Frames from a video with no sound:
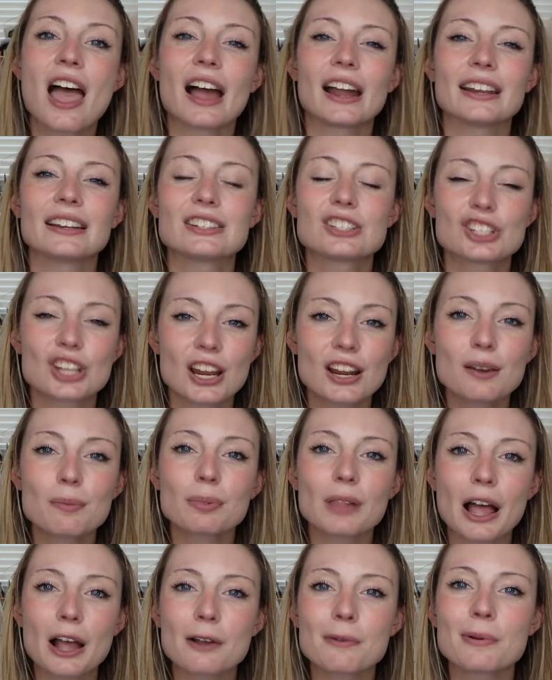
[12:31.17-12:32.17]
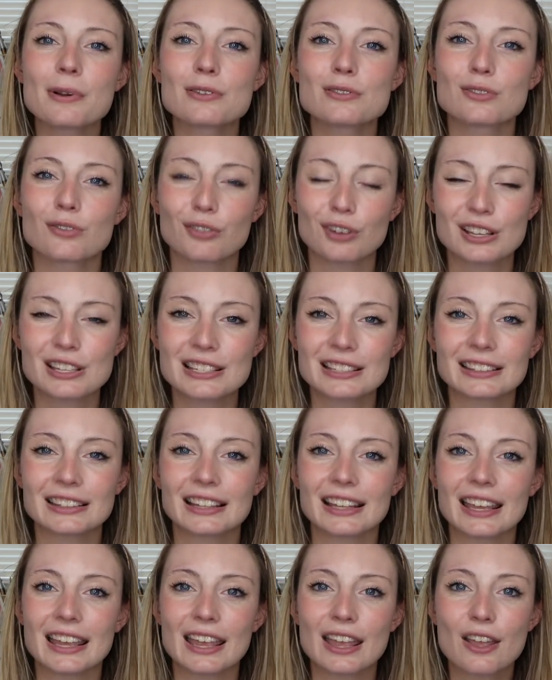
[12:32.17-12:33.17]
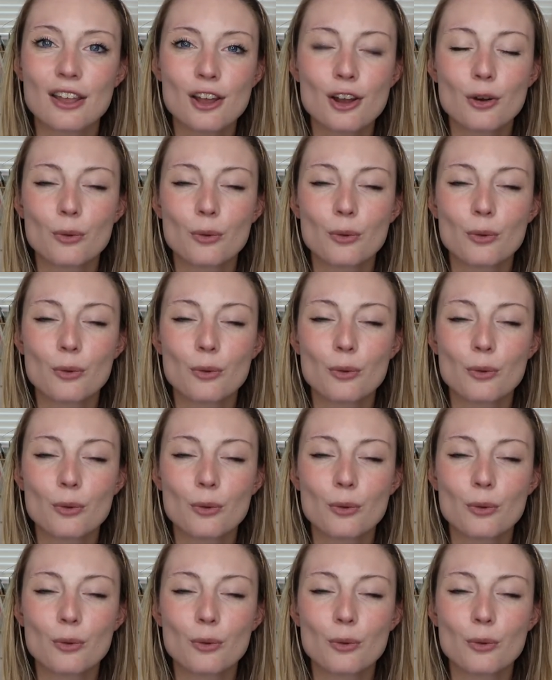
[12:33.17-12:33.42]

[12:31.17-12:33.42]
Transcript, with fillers: I shared a blog post recently